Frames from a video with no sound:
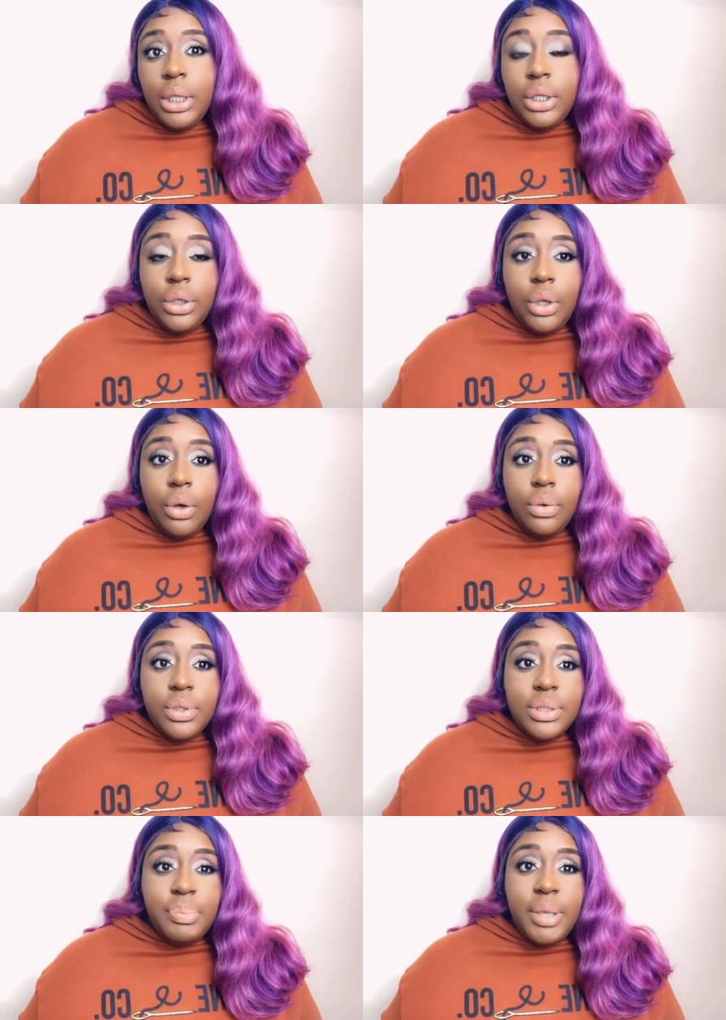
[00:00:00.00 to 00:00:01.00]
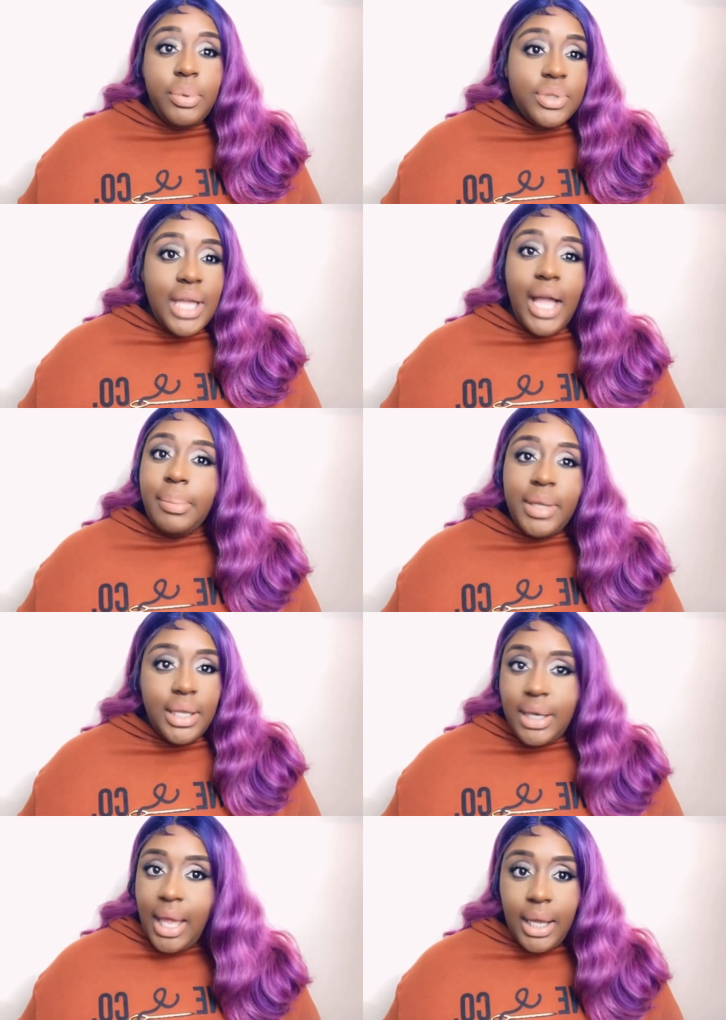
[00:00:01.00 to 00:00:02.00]
you know, people tag me
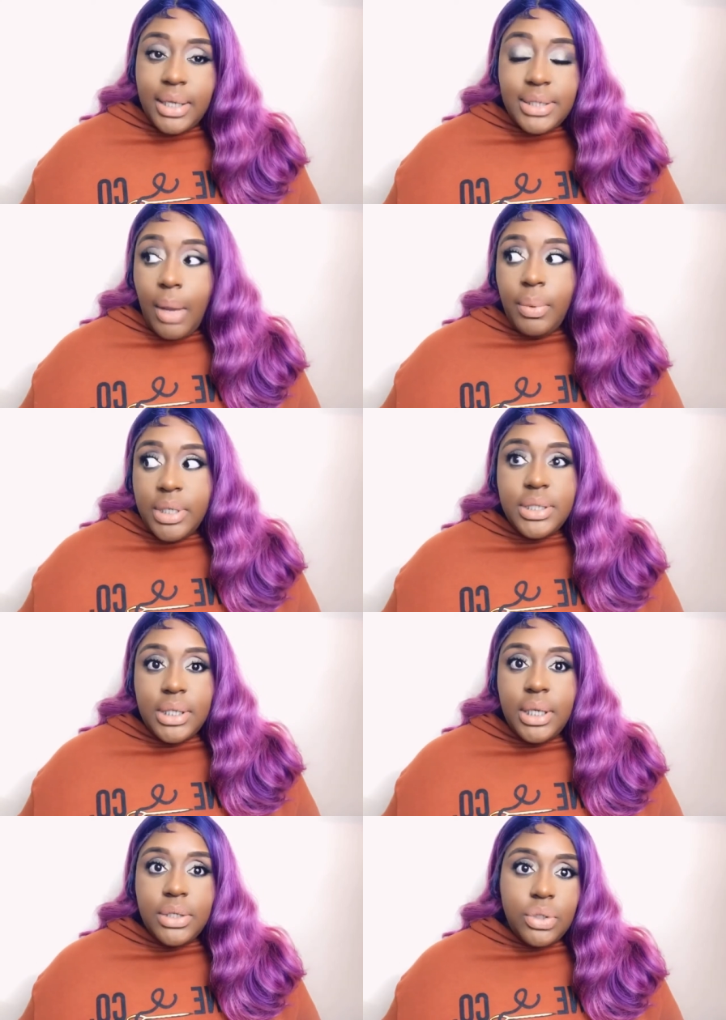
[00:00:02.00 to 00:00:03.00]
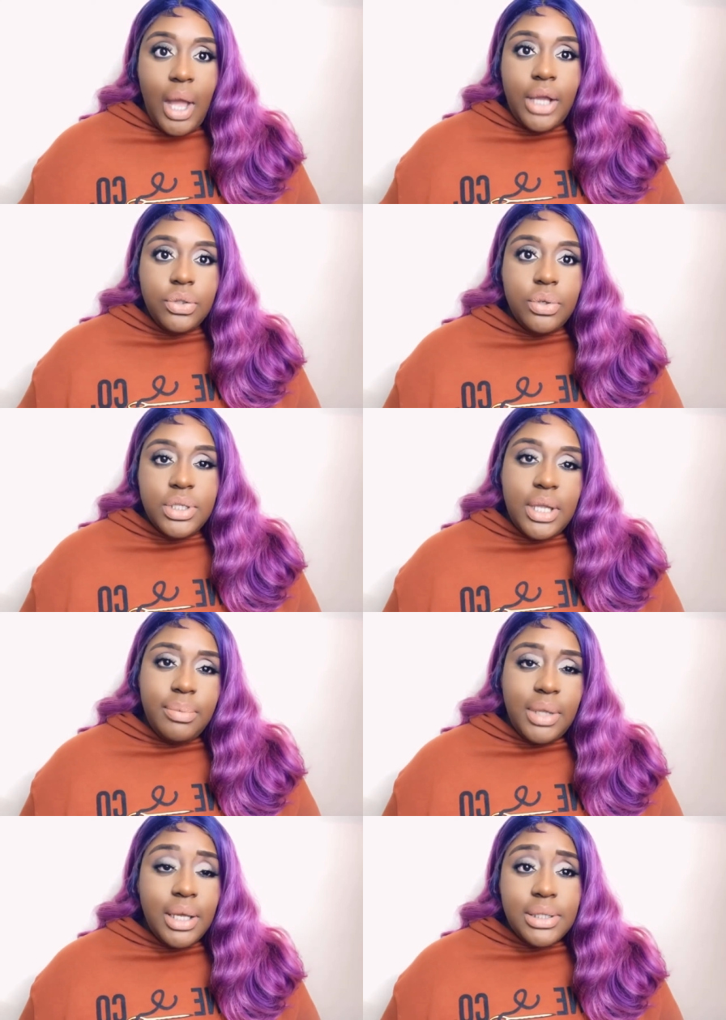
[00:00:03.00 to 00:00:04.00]
in that because I want to see so I could do the same
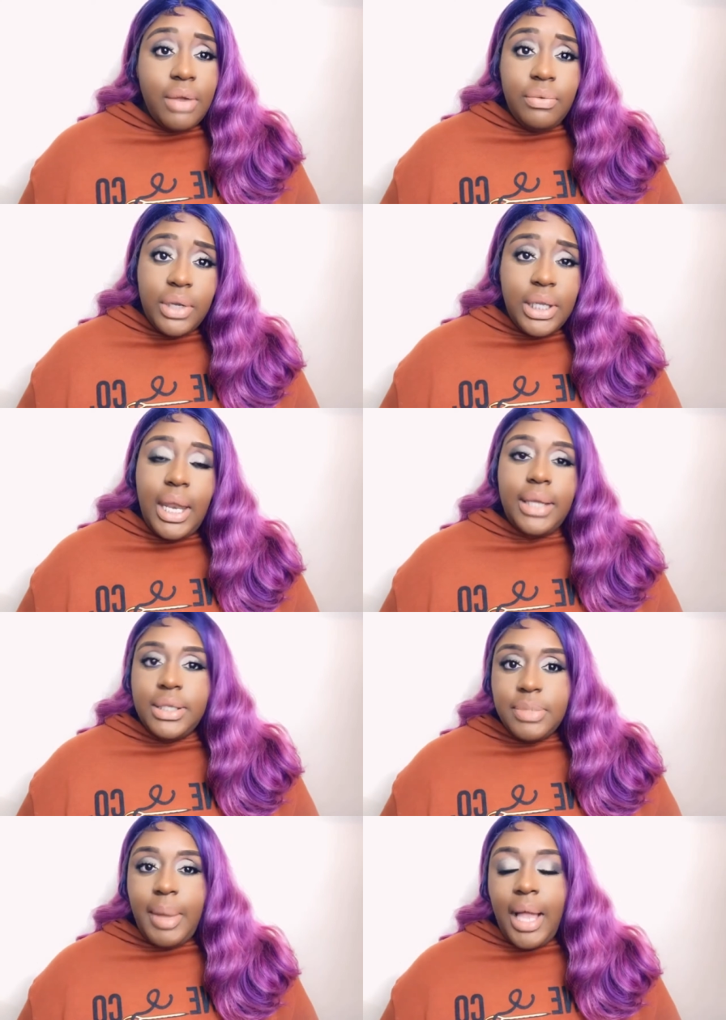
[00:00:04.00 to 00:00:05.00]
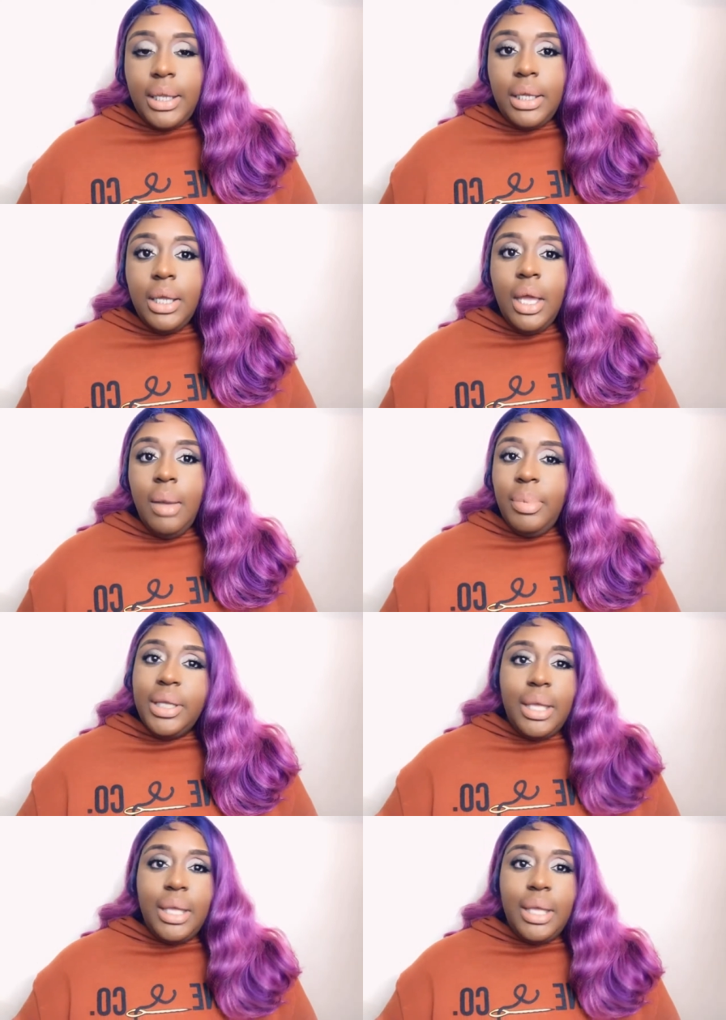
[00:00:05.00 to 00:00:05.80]
thing because I really like this palette. But